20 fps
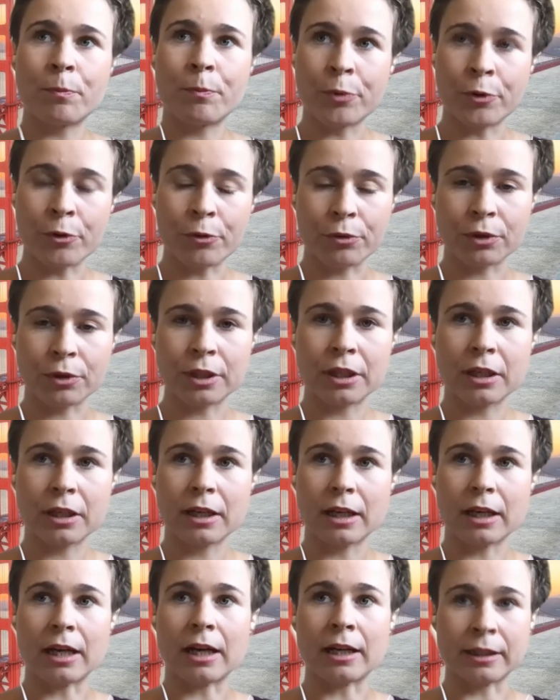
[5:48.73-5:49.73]
put
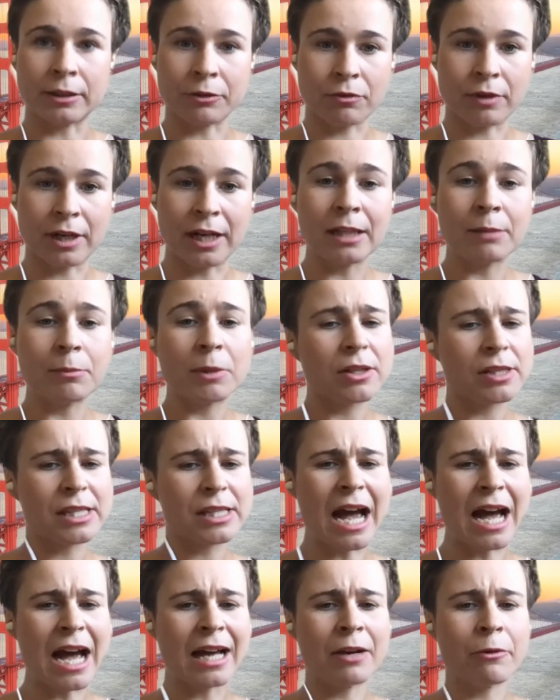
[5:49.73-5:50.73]
the rate, because
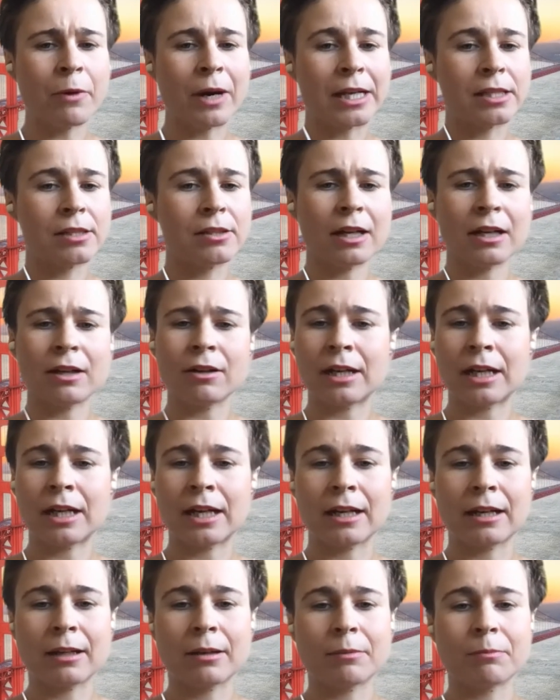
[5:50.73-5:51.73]
otherwise you're gonna